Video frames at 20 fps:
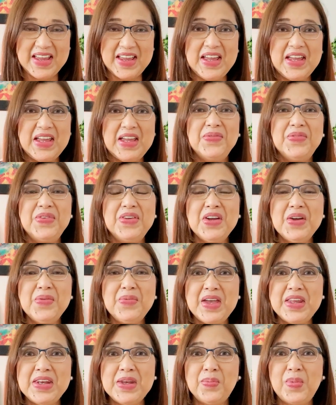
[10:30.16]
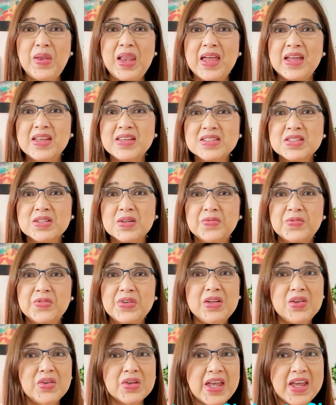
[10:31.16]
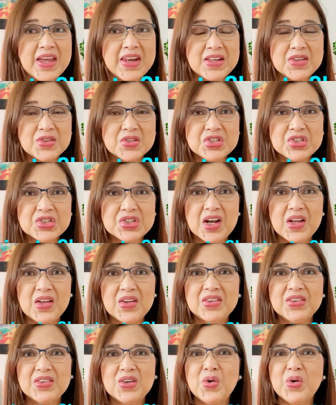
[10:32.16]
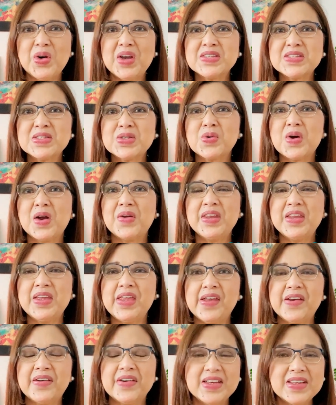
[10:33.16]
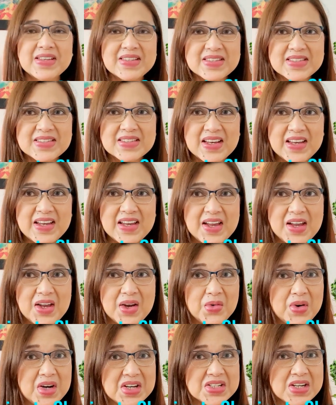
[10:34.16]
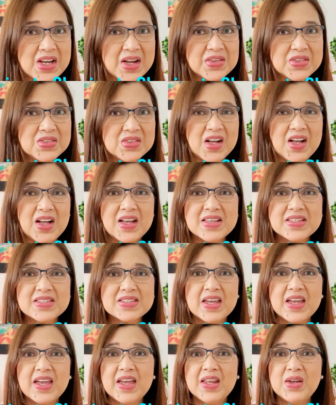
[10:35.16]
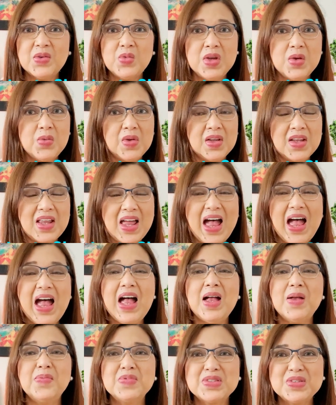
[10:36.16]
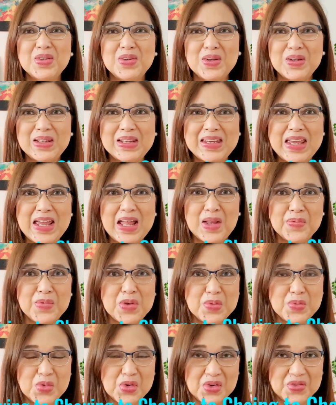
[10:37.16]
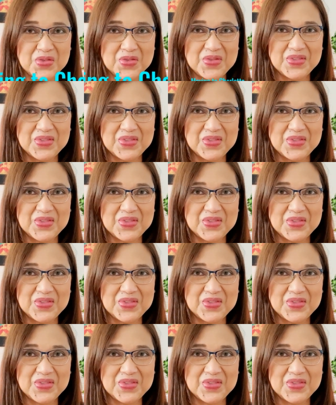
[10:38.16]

If you have any plans of relocating to Charlotte or its surrounding areas, reach out to us and we will absolutely help you move.